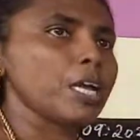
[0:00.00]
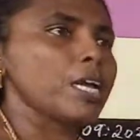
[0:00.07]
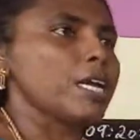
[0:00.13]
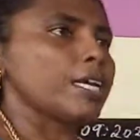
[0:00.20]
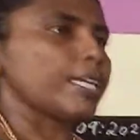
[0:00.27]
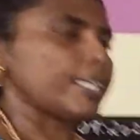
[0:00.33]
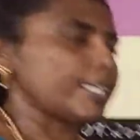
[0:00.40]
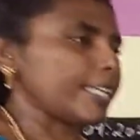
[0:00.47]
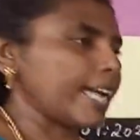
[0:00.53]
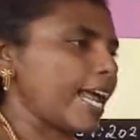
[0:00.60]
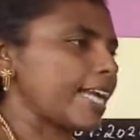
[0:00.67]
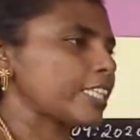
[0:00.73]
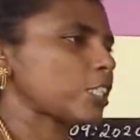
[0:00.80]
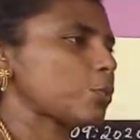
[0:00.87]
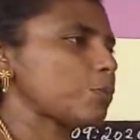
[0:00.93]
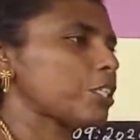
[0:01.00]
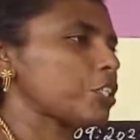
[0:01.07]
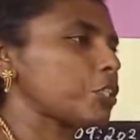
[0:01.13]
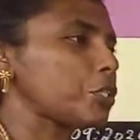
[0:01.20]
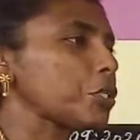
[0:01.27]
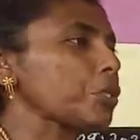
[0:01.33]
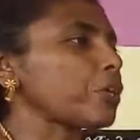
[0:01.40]
it
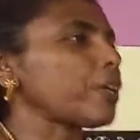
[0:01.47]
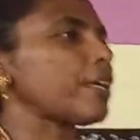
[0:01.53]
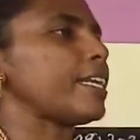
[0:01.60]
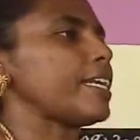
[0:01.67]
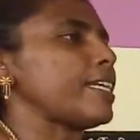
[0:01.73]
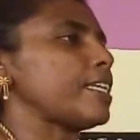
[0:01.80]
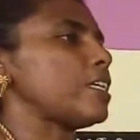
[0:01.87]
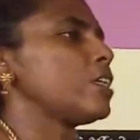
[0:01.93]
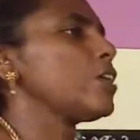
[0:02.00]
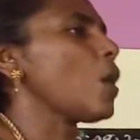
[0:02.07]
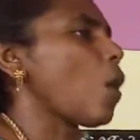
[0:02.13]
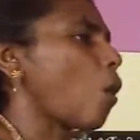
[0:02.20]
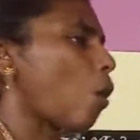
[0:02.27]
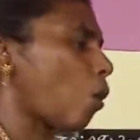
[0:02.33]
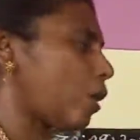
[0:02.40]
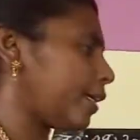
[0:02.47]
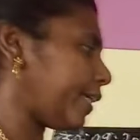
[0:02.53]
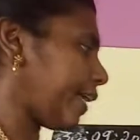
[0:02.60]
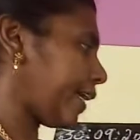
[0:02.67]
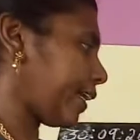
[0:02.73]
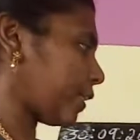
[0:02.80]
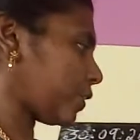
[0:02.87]
transmits equally in all
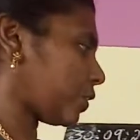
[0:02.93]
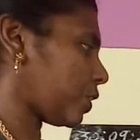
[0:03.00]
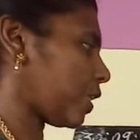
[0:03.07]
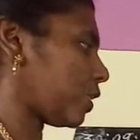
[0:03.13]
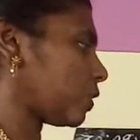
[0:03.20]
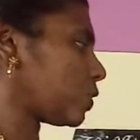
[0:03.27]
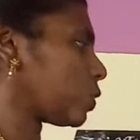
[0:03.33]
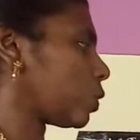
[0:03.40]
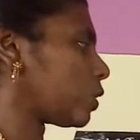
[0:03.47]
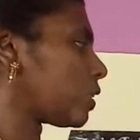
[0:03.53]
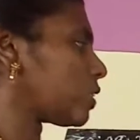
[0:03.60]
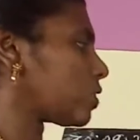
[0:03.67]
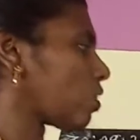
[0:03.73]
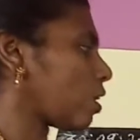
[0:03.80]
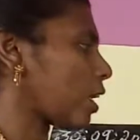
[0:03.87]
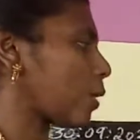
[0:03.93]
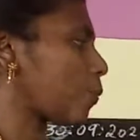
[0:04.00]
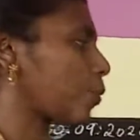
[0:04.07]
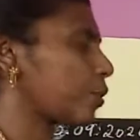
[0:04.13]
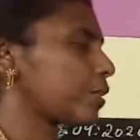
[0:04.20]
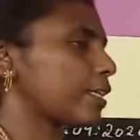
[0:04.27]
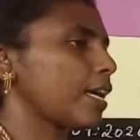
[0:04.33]
direction. So, these are
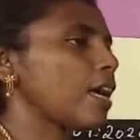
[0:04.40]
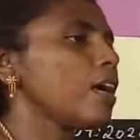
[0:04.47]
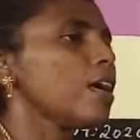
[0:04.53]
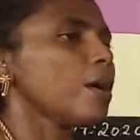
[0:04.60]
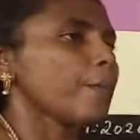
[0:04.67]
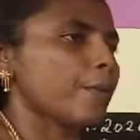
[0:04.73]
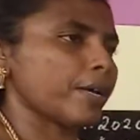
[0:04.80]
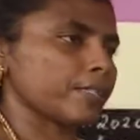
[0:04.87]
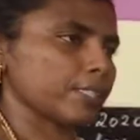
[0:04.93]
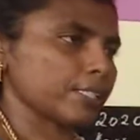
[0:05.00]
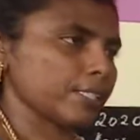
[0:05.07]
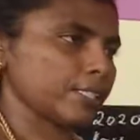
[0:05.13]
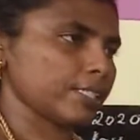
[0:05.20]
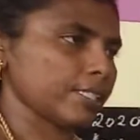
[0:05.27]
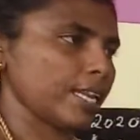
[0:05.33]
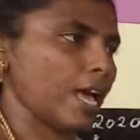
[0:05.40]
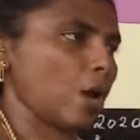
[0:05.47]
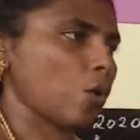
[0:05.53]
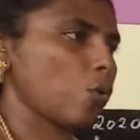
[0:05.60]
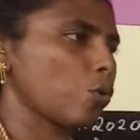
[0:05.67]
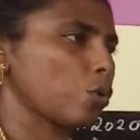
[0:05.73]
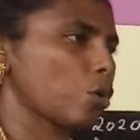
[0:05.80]
about the Pascal's law.
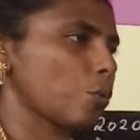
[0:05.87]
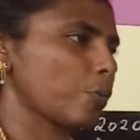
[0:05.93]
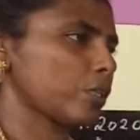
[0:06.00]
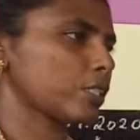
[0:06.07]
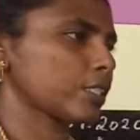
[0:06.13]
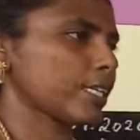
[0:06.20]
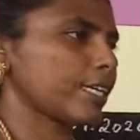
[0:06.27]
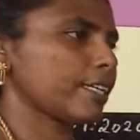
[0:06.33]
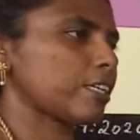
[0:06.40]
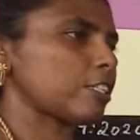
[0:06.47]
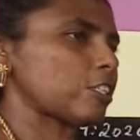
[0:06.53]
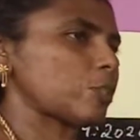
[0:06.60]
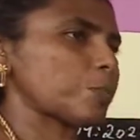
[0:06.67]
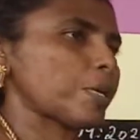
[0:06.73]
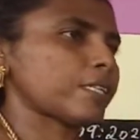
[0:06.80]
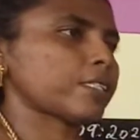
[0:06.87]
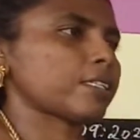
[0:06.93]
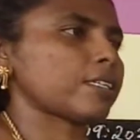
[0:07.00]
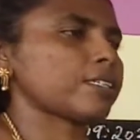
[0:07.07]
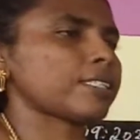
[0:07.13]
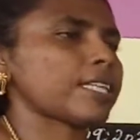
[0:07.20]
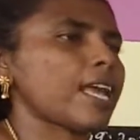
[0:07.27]
Who demonstrated this
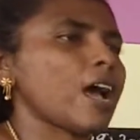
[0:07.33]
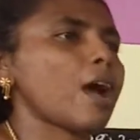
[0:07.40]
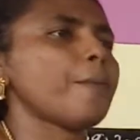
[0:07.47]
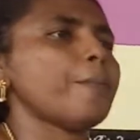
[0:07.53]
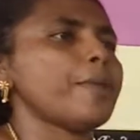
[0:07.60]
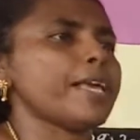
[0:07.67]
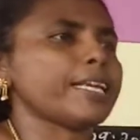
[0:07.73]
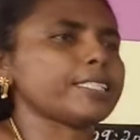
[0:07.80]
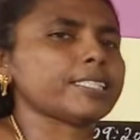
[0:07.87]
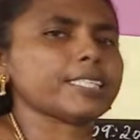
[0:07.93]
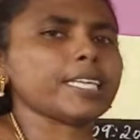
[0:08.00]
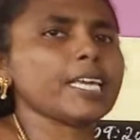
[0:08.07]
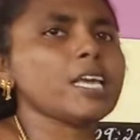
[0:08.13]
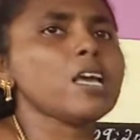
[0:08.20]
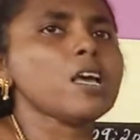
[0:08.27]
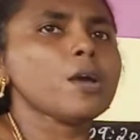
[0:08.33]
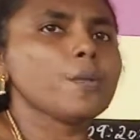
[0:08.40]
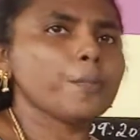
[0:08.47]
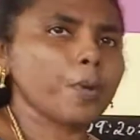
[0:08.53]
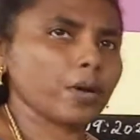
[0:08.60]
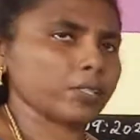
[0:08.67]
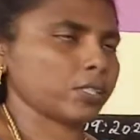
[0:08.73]
Pascal's law? Blaise
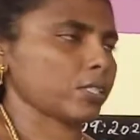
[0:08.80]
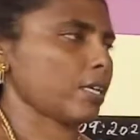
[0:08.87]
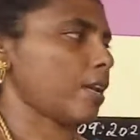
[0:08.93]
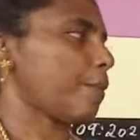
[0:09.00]
Pascal.